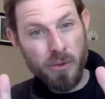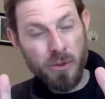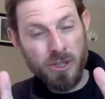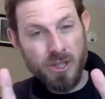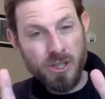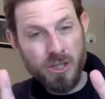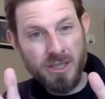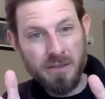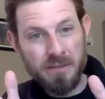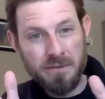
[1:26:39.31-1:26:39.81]

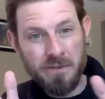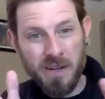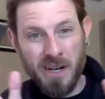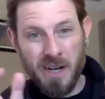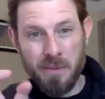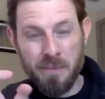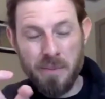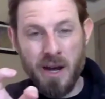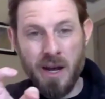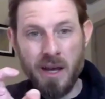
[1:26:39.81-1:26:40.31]
which is
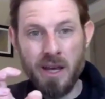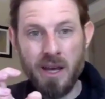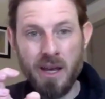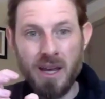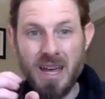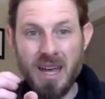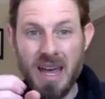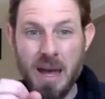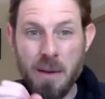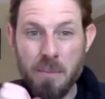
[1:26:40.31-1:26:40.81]
defined by
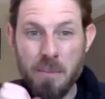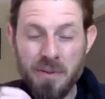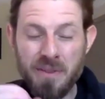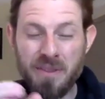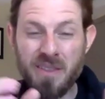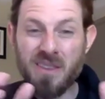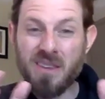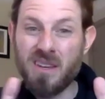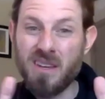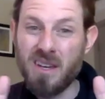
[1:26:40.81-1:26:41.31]

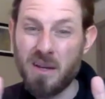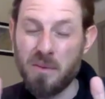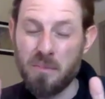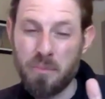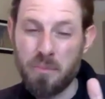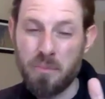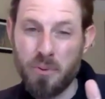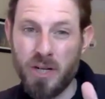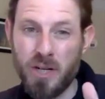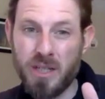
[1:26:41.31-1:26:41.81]
empathy
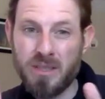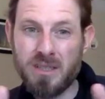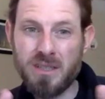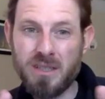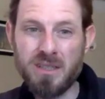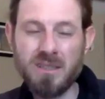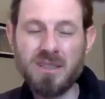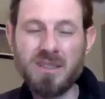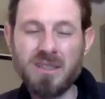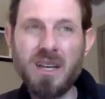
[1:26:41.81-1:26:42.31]
and
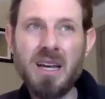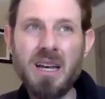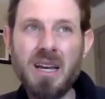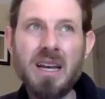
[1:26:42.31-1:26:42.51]
presence